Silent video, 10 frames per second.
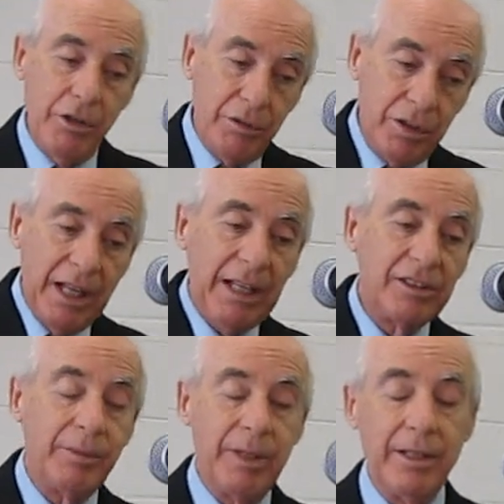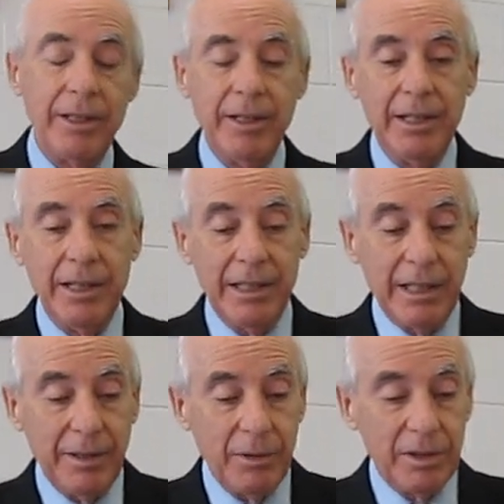New Testament
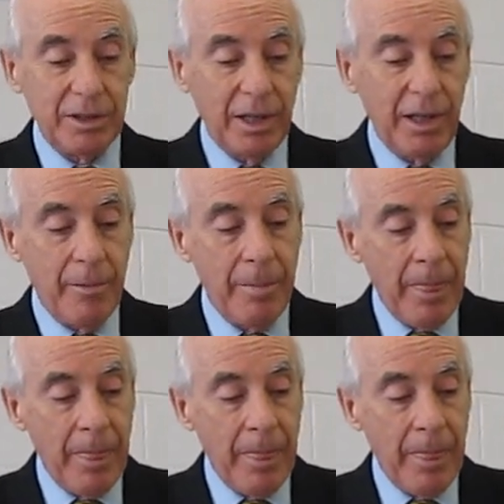it was uh,